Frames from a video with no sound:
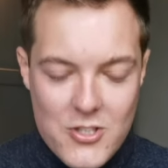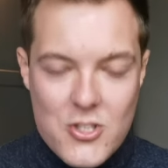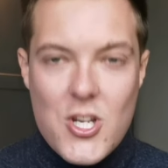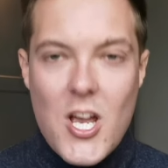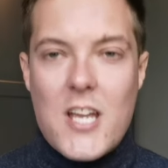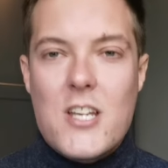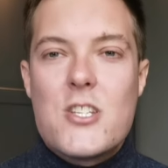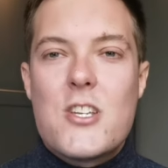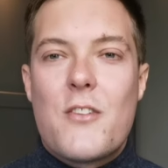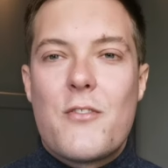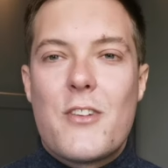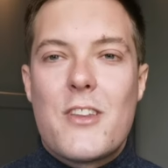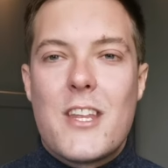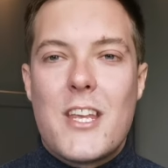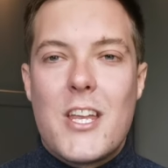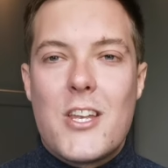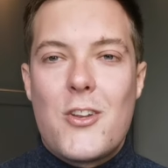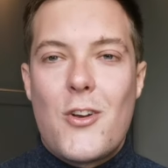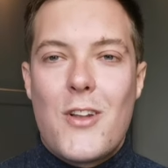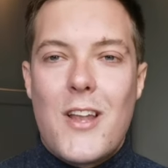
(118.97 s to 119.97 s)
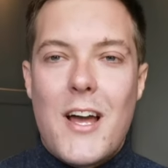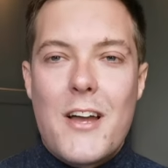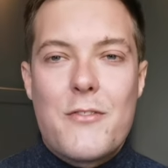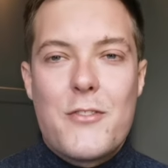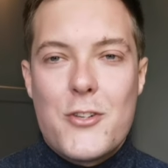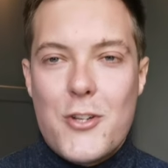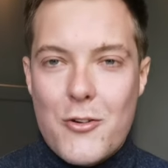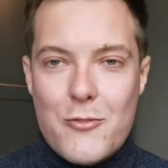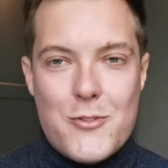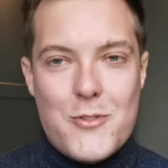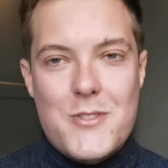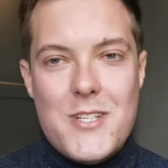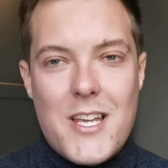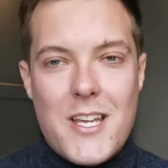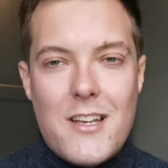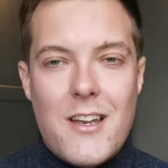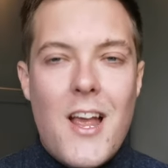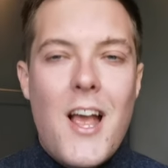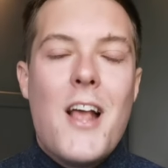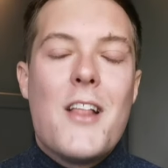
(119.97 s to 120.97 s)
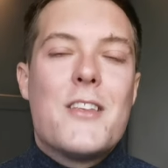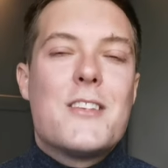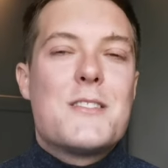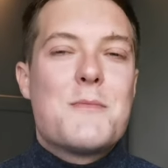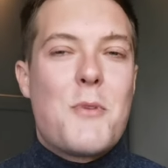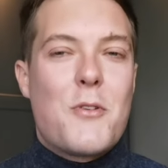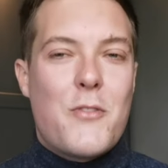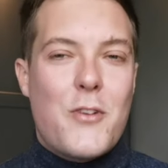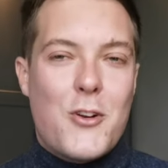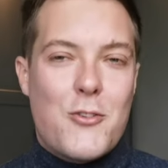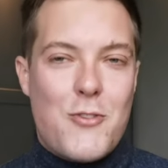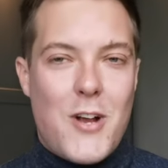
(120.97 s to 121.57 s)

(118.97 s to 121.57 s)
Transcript: change everything in your life and your routine. This is more of